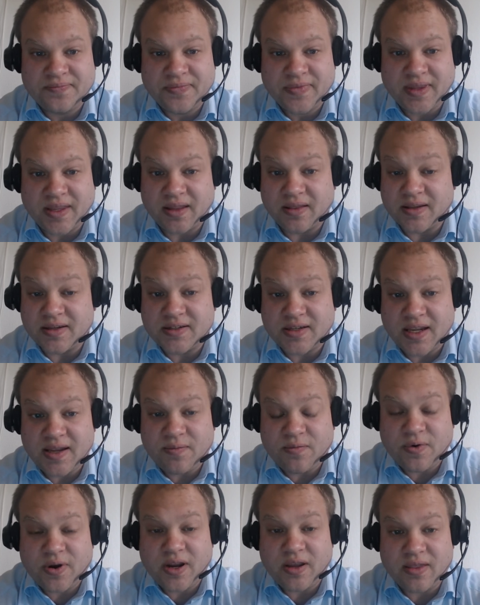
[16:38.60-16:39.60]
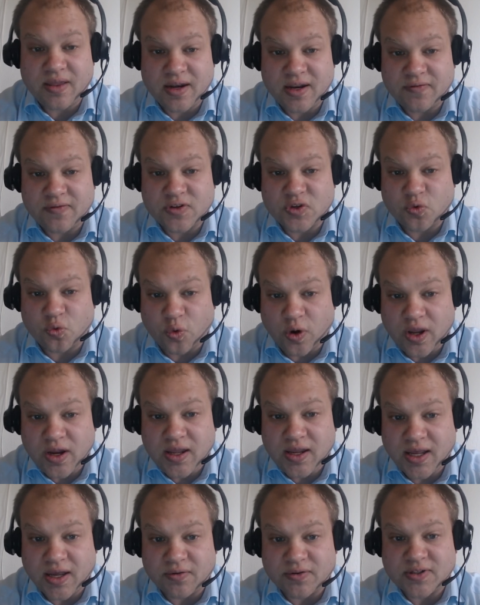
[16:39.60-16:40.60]
In the same way that if it's
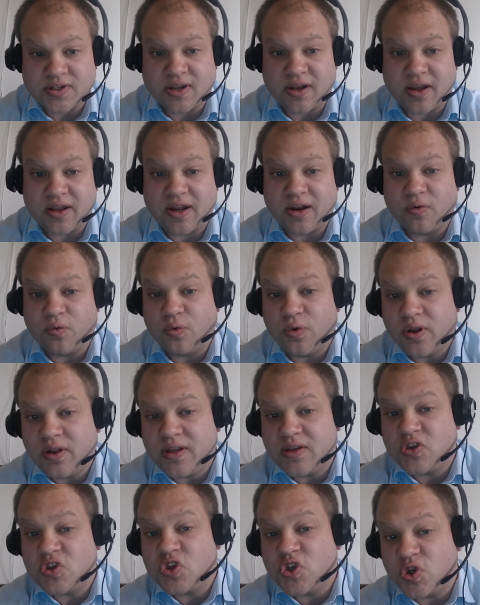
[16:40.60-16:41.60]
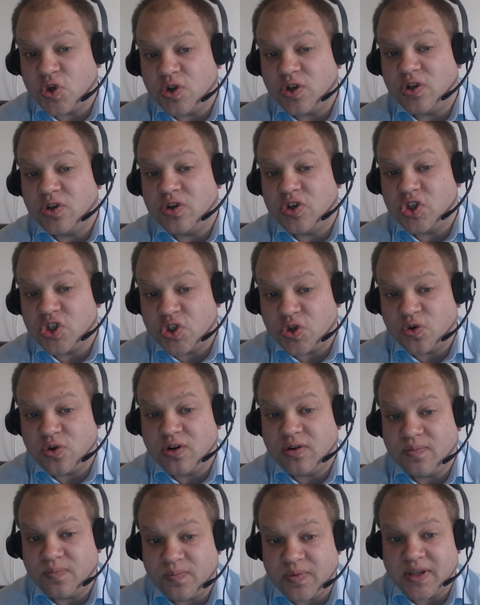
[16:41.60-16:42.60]
raining outside, it really
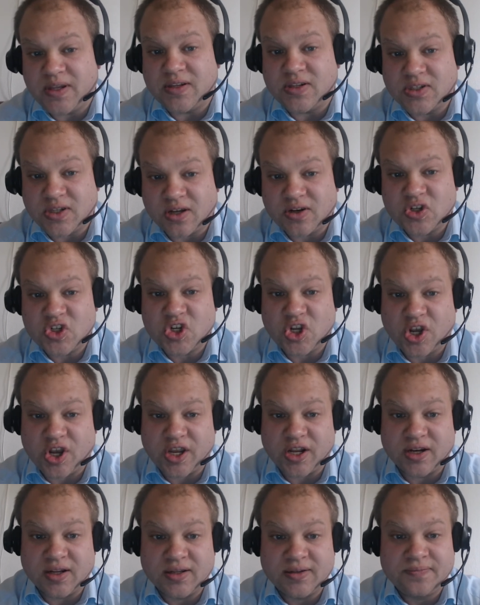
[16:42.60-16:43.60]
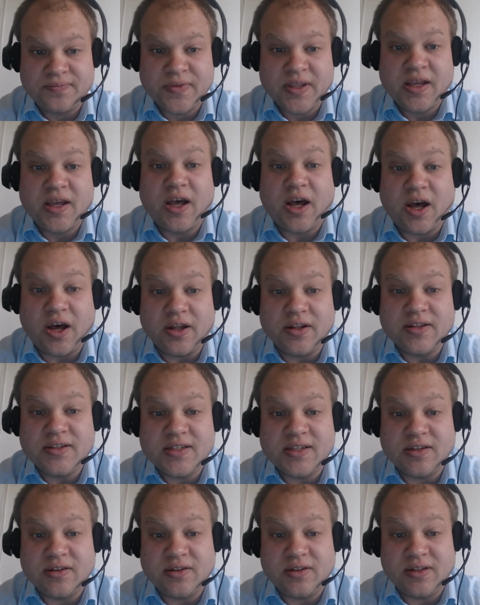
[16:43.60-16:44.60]
shouldn't be sunshine
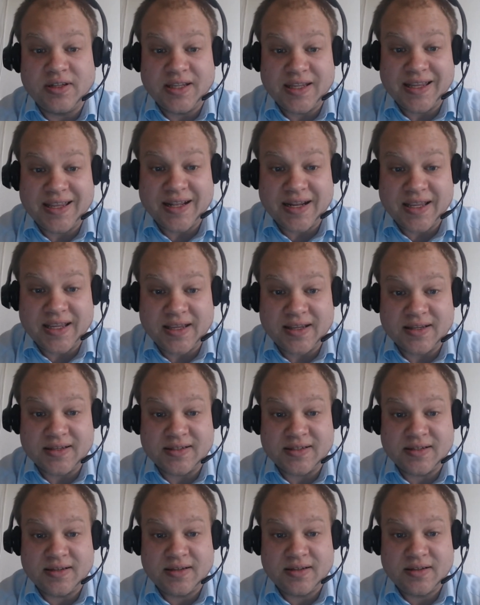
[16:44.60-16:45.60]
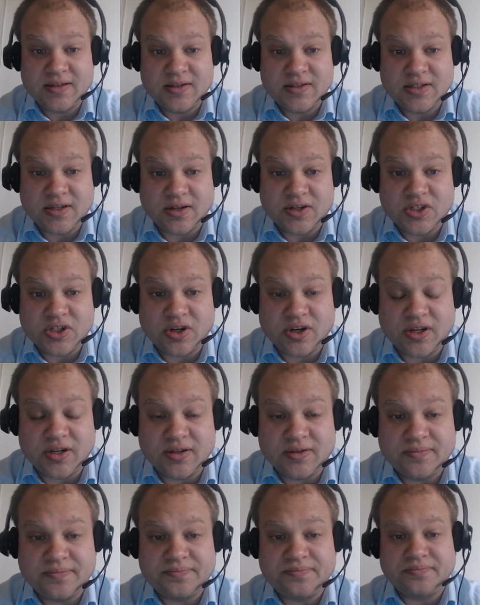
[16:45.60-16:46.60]
until it is sunshine."
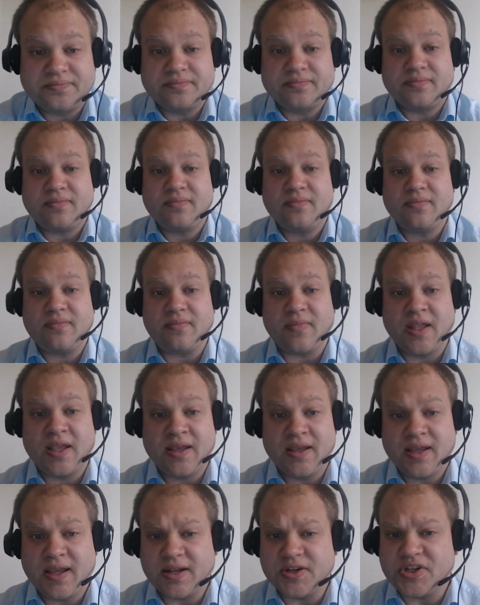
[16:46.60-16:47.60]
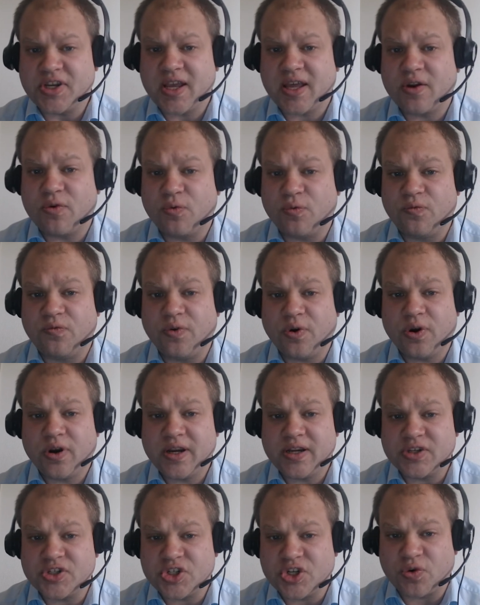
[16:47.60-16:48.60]
And she had a
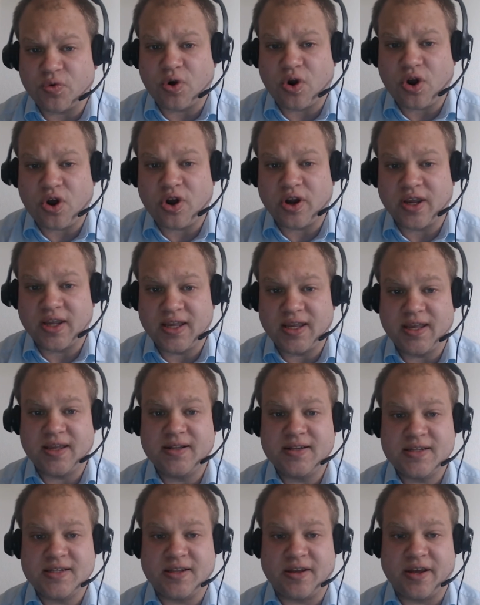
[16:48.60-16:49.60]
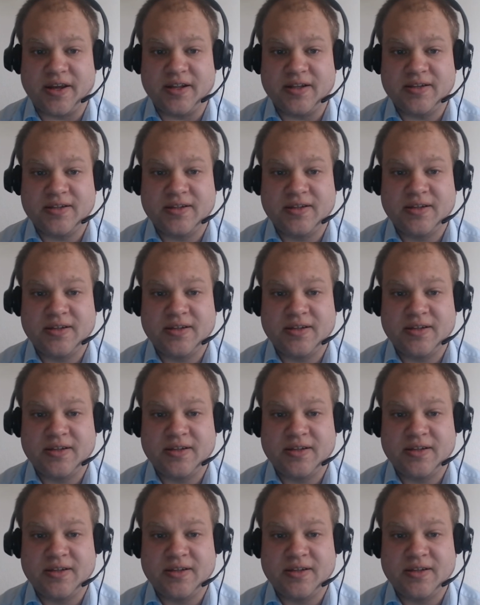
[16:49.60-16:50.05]
very strong insight,